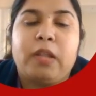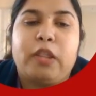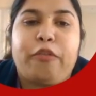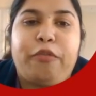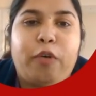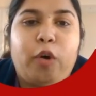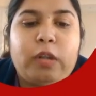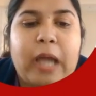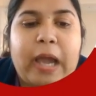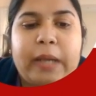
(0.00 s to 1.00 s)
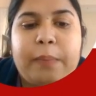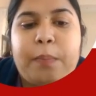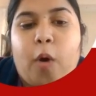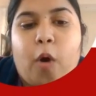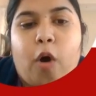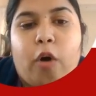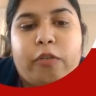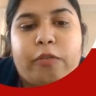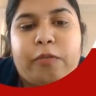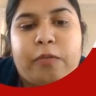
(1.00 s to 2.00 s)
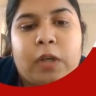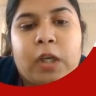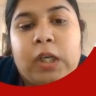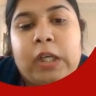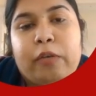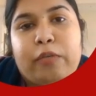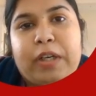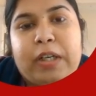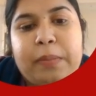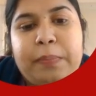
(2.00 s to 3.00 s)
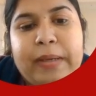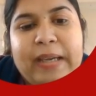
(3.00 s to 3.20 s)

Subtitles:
The fourth type of verb